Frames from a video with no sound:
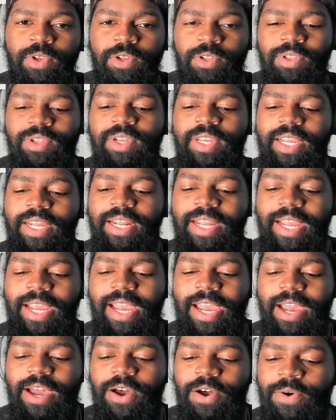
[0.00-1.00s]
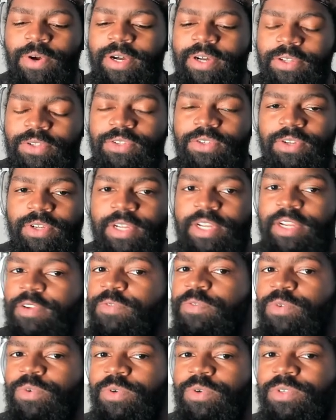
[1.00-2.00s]
looking at how other
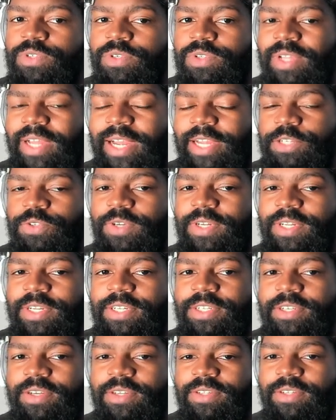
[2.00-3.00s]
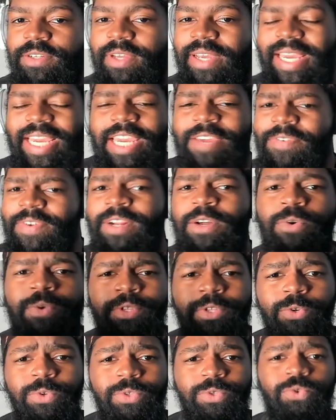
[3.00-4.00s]
influencers like treat each other, even on
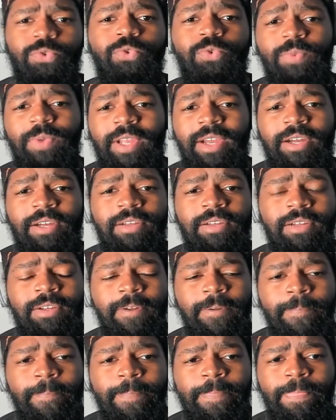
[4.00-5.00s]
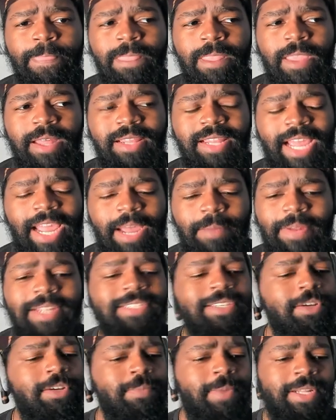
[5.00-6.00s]
YouTube, y'all. Like, I'm
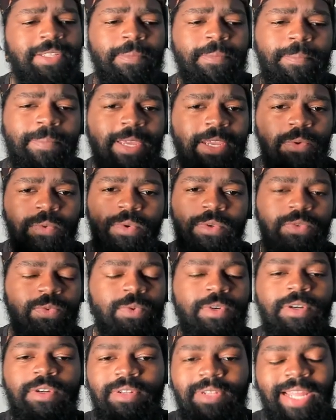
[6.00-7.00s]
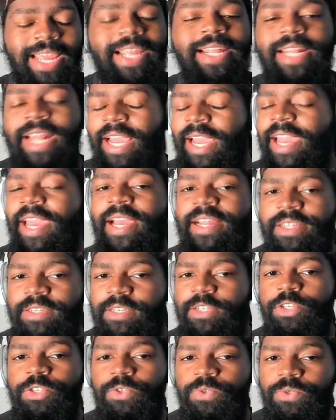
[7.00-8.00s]
not talking about the big ones. Well, they they had this
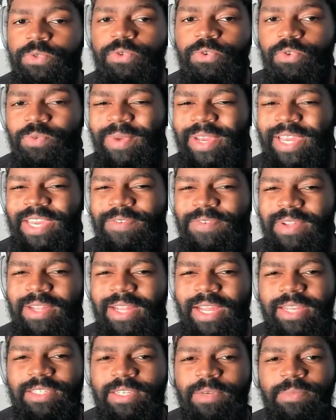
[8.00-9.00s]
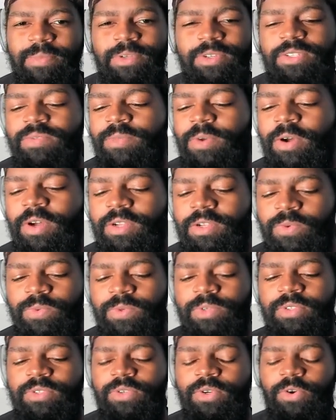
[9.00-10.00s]
issue too, but even like some of the smaller
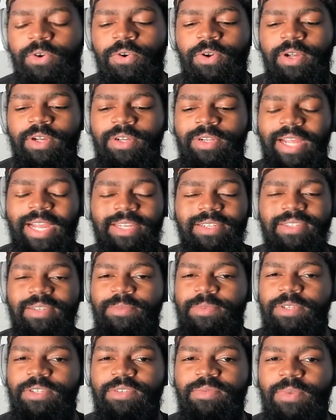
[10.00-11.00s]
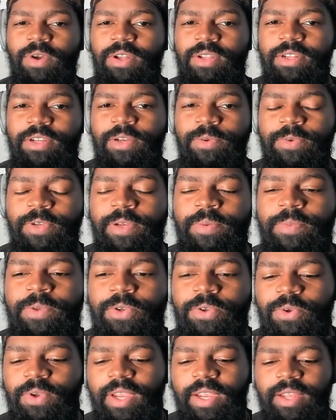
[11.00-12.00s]
ones, or like some of the smaller upcoming
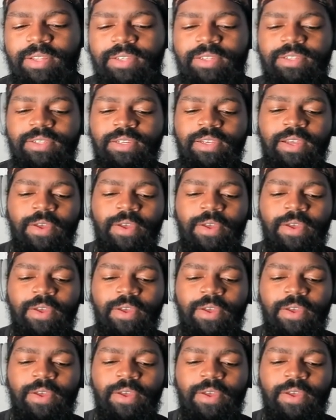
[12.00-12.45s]
creators.